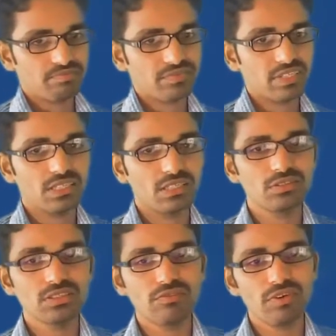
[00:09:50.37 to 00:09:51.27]
due to
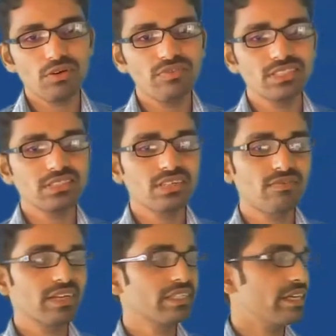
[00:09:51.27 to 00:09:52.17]
the wave which is
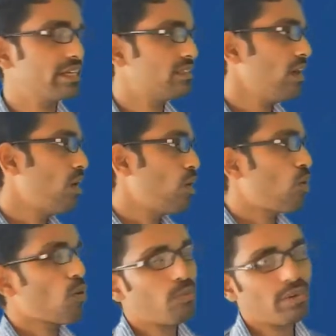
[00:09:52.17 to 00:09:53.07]
reflected at the
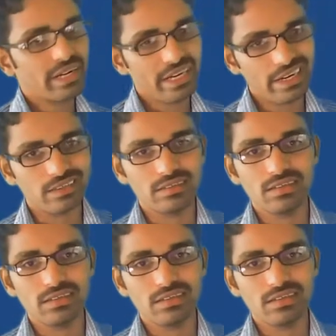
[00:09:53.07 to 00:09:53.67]
open end.